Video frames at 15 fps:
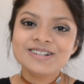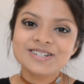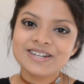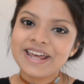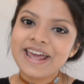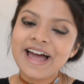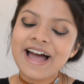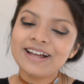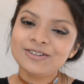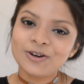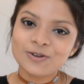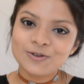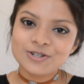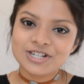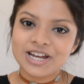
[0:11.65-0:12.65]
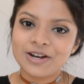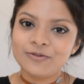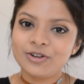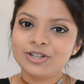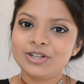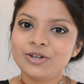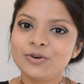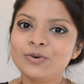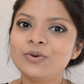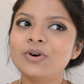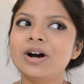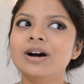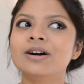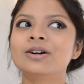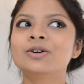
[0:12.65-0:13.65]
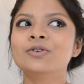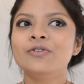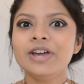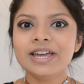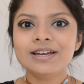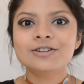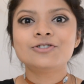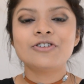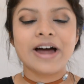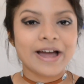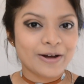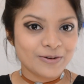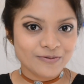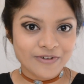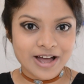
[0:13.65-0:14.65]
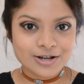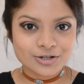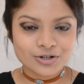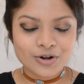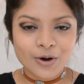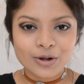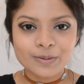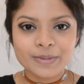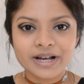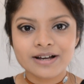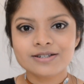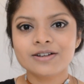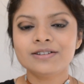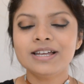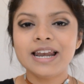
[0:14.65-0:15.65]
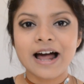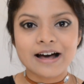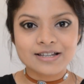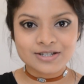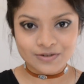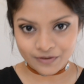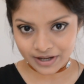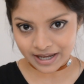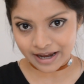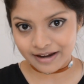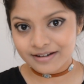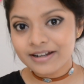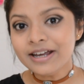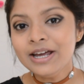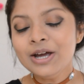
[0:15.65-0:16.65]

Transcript: Today I thought to share with you a quick try on fashion haul, because on the last weekend